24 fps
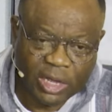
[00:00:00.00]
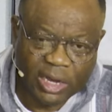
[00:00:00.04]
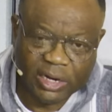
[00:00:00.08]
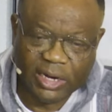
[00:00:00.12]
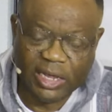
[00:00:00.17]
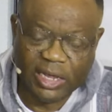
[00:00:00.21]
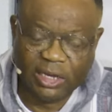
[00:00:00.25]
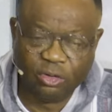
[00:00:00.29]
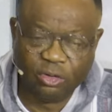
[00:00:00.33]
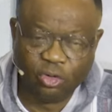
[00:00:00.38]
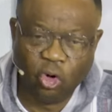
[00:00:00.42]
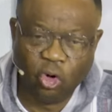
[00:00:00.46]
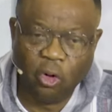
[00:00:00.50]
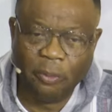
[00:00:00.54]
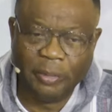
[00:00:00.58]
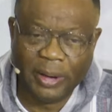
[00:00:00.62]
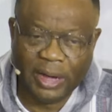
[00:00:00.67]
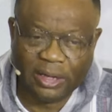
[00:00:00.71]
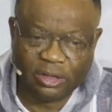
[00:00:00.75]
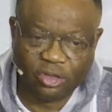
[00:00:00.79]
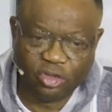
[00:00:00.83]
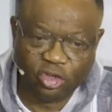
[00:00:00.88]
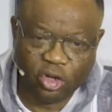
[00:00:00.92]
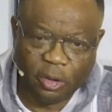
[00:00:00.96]
And then you go
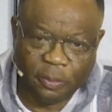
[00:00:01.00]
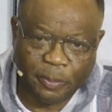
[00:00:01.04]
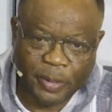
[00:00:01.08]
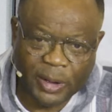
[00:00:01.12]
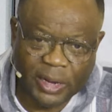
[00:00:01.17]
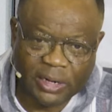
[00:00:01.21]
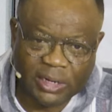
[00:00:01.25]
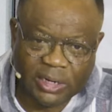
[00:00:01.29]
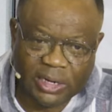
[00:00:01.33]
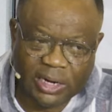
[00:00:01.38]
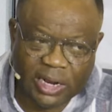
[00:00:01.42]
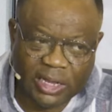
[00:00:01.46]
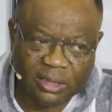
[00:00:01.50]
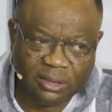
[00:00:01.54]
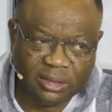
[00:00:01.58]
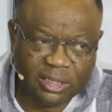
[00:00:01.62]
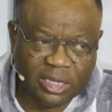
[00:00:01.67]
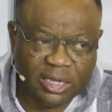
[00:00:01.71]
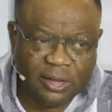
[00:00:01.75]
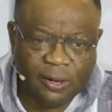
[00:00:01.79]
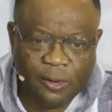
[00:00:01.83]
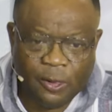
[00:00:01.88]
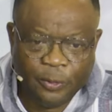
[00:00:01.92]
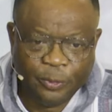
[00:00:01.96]
back to your partner and
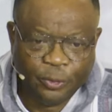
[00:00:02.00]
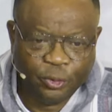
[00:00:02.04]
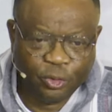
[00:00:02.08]
say,